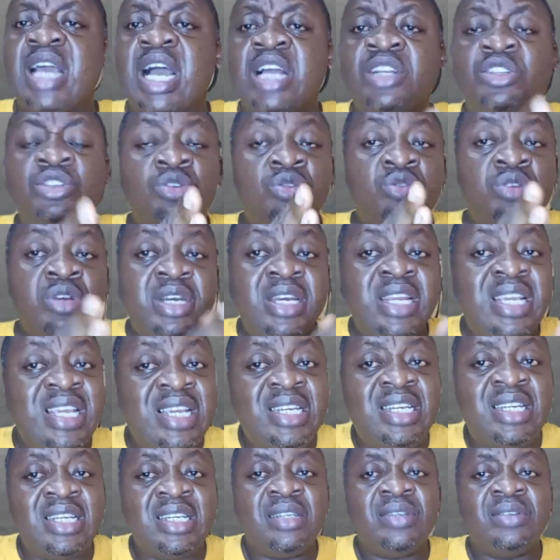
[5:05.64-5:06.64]
that you
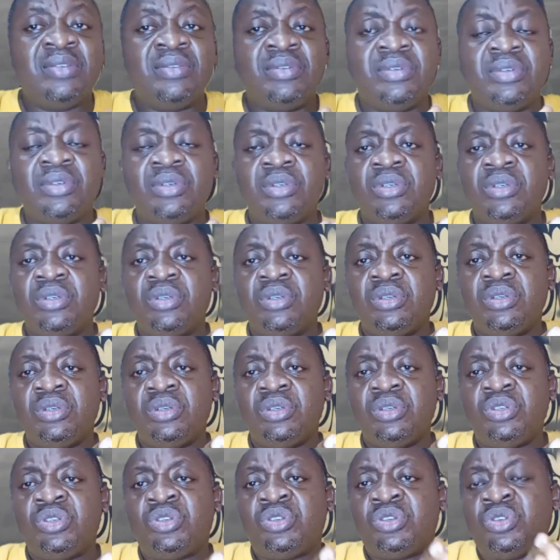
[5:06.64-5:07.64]
need
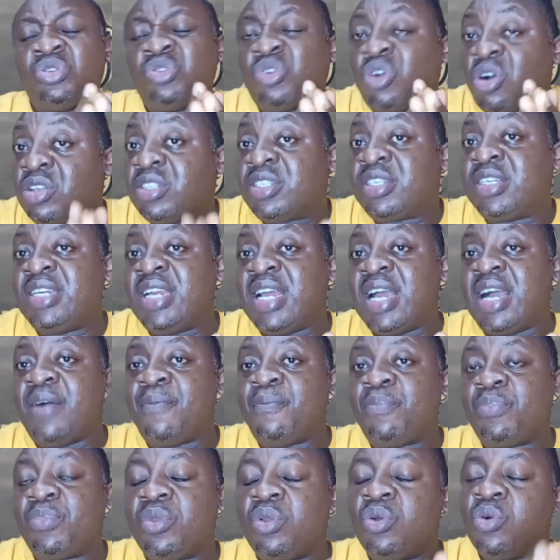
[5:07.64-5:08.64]
to
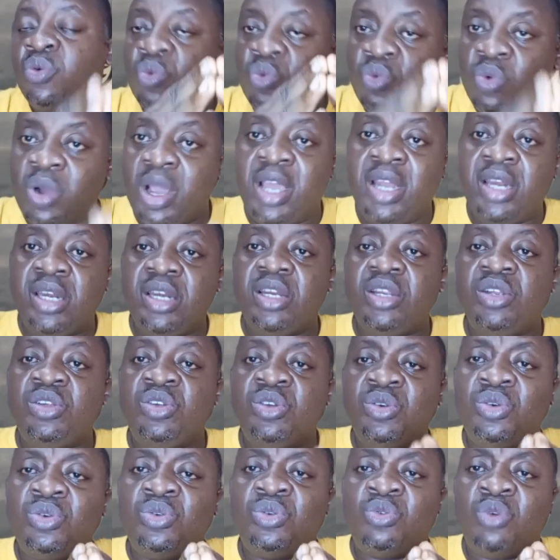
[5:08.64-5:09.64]
consider when
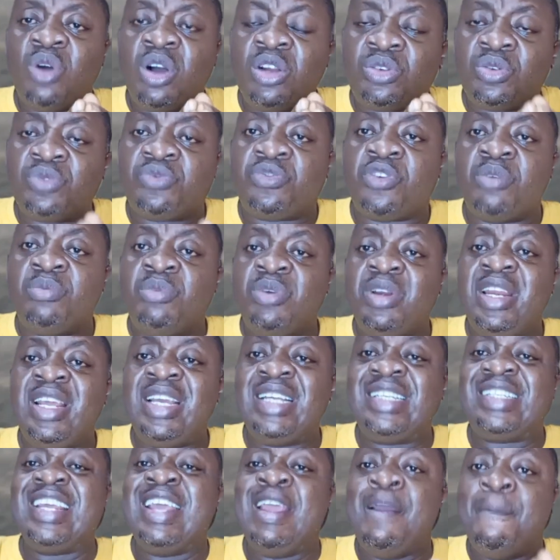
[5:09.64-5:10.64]
you want to
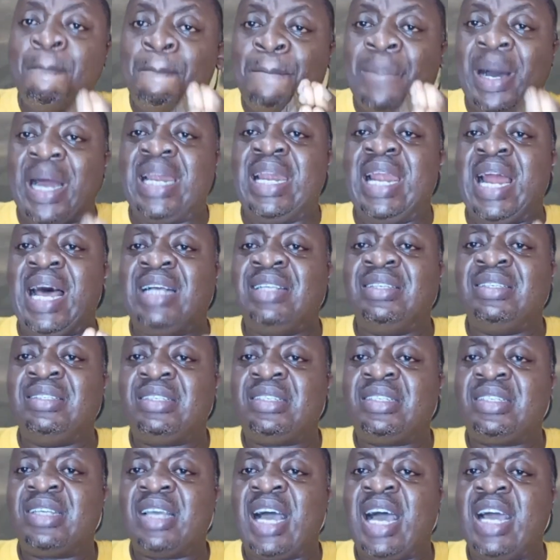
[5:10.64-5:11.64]
formulate a
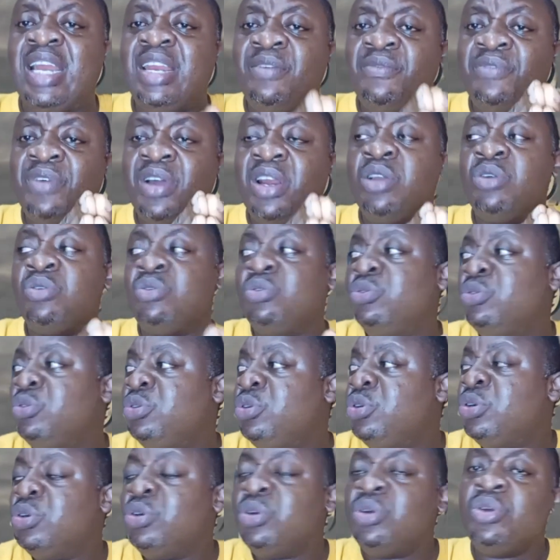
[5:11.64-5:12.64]
balanced and a very
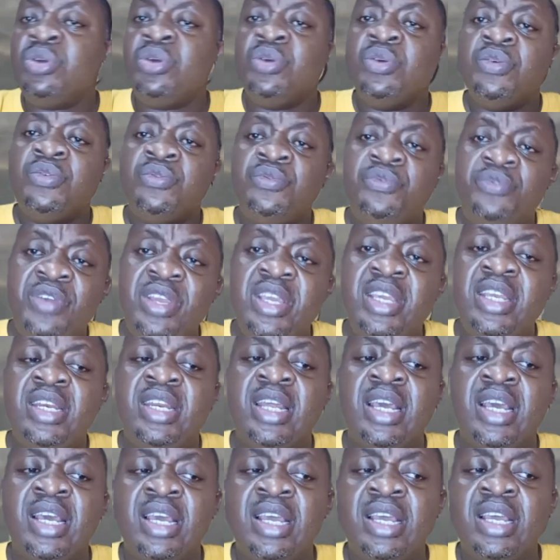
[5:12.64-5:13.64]
good
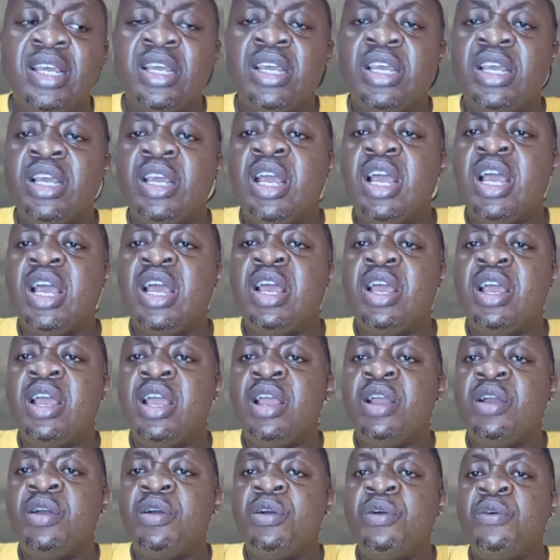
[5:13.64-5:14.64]
feed
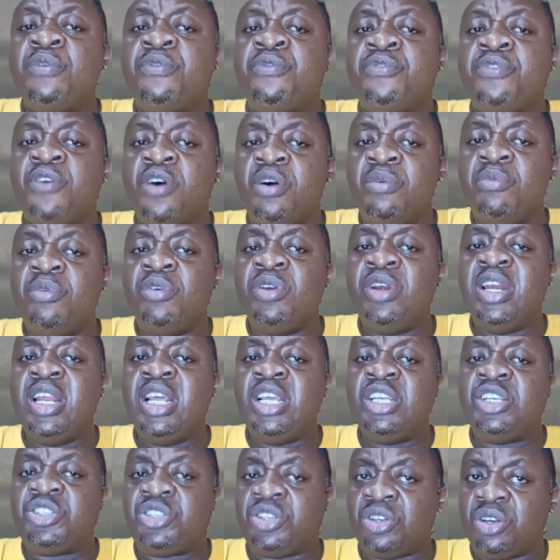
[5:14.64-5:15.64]

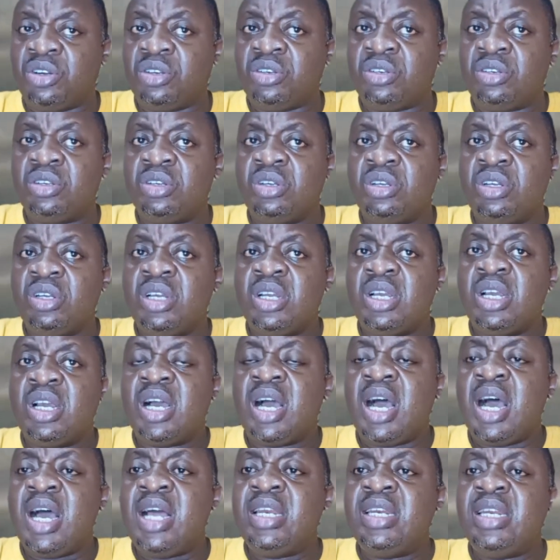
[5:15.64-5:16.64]
formulation.
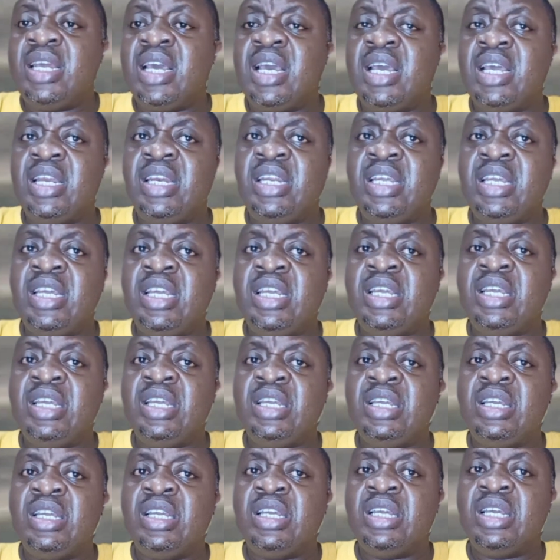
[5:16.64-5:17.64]
And
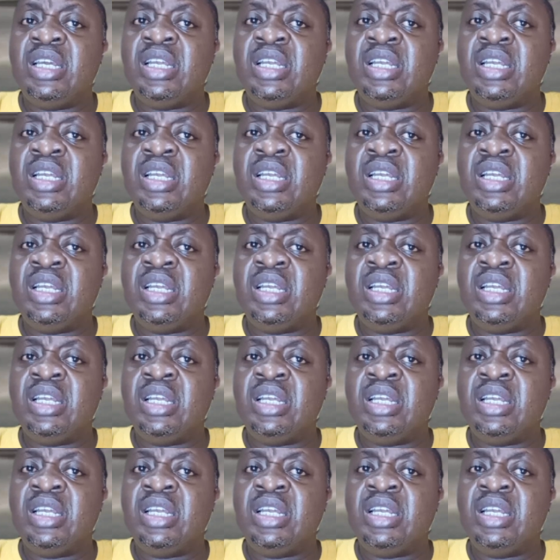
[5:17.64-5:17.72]
the